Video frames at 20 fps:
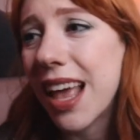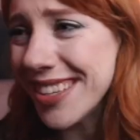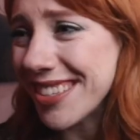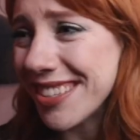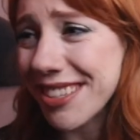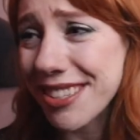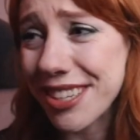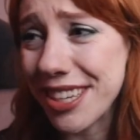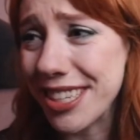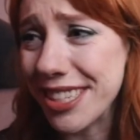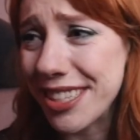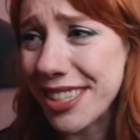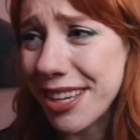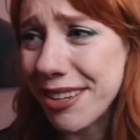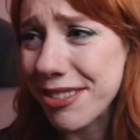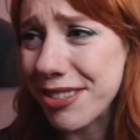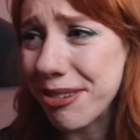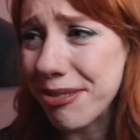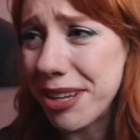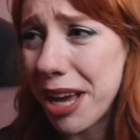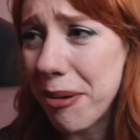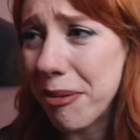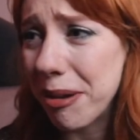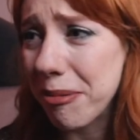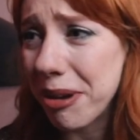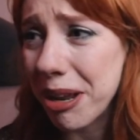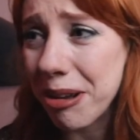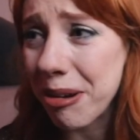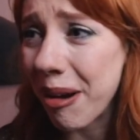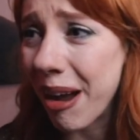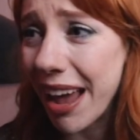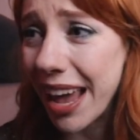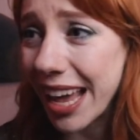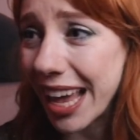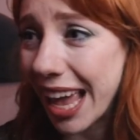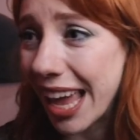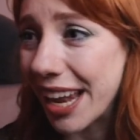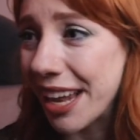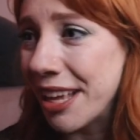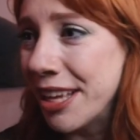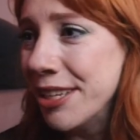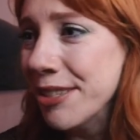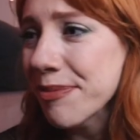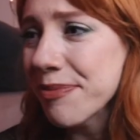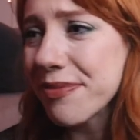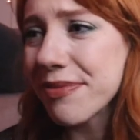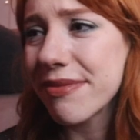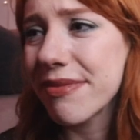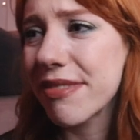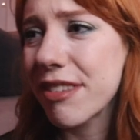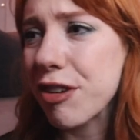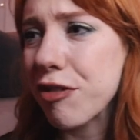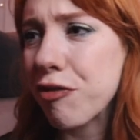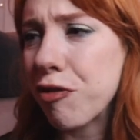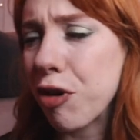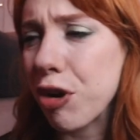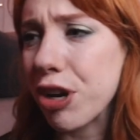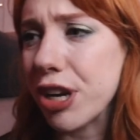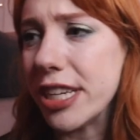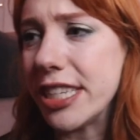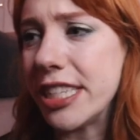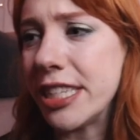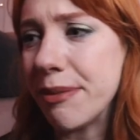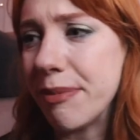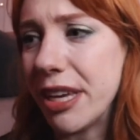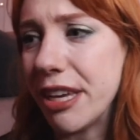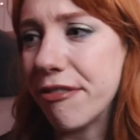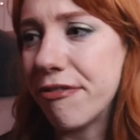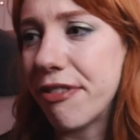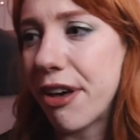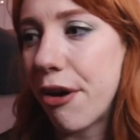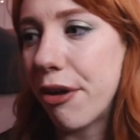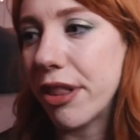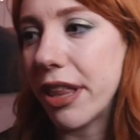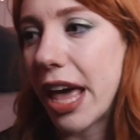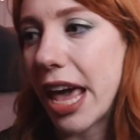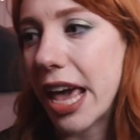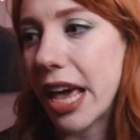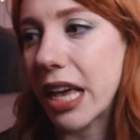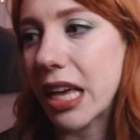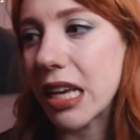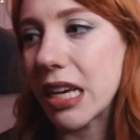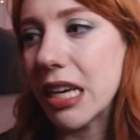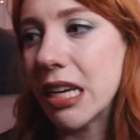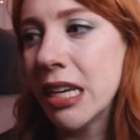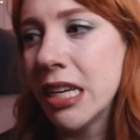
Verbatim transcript: this is gonna sound so dumb and I'm gonna cry again. For Good to me felt like